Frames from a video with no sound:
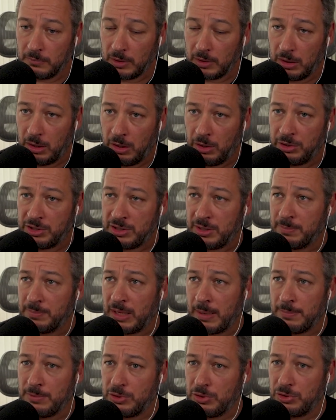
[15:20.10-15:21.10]
or
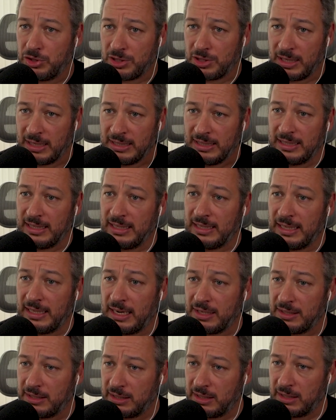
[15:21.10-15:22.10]
sometimes you just land in an
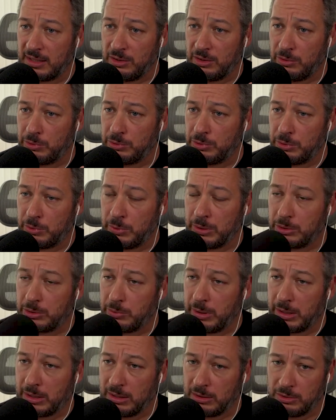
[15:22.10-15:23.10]
article and you want
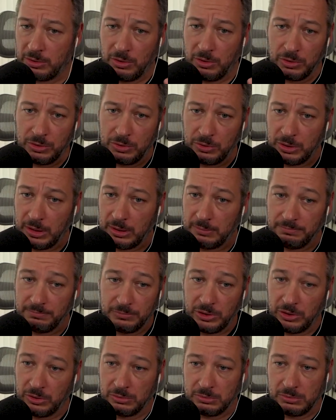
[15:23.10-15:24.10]
quickly to go to the,
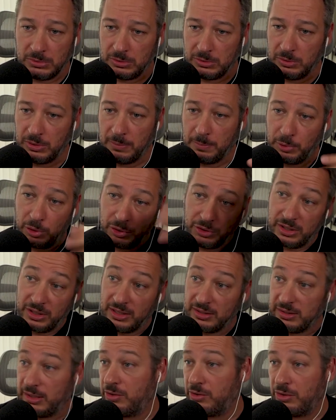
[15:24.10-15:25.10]
you know, to the broader
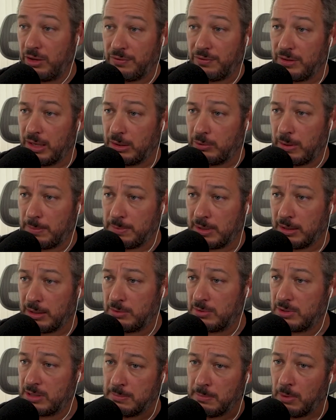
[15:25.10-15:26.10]
category of that website
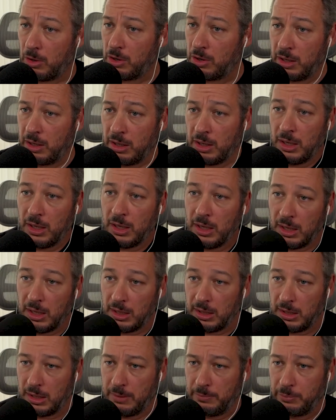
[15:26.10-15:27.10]
to see more,
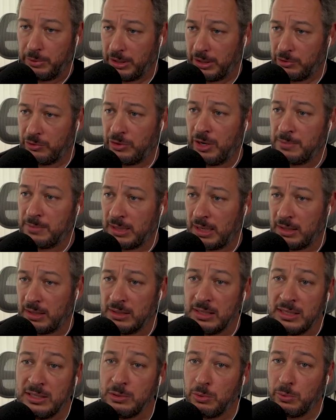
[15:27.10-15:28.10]
breadcrumbs are an
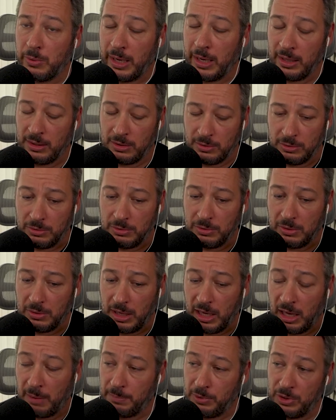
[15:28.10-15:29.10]
easy way to
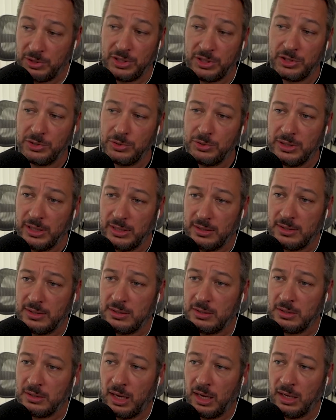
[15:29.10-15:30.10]
help users do
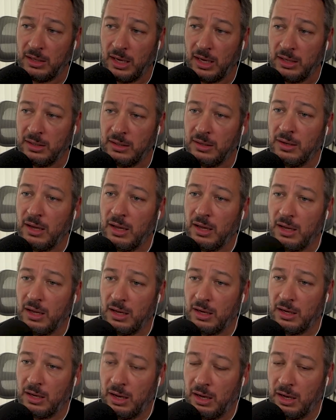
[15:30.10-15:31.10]
this. And
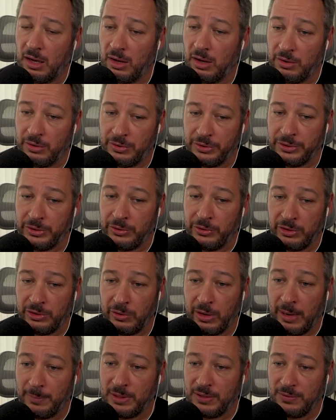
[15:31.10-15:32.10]
on
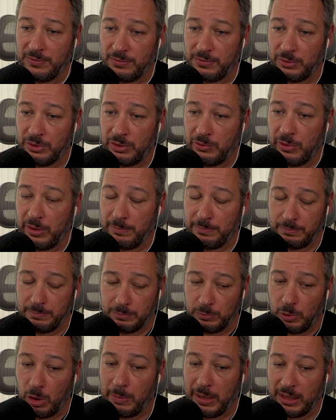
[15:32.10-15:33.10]
a
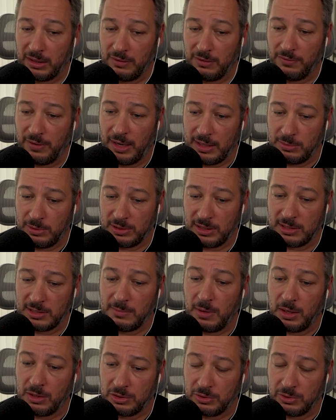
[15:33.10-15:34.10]
mobile device with a
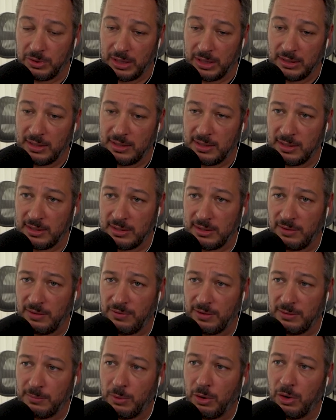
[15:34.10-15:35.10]
small screen, this is
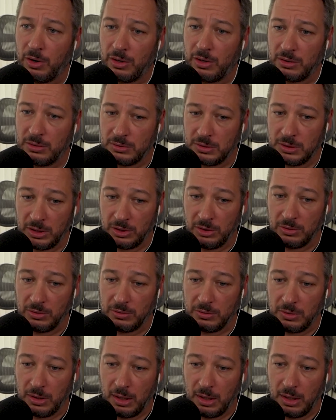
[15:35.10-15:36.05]
even more, you know,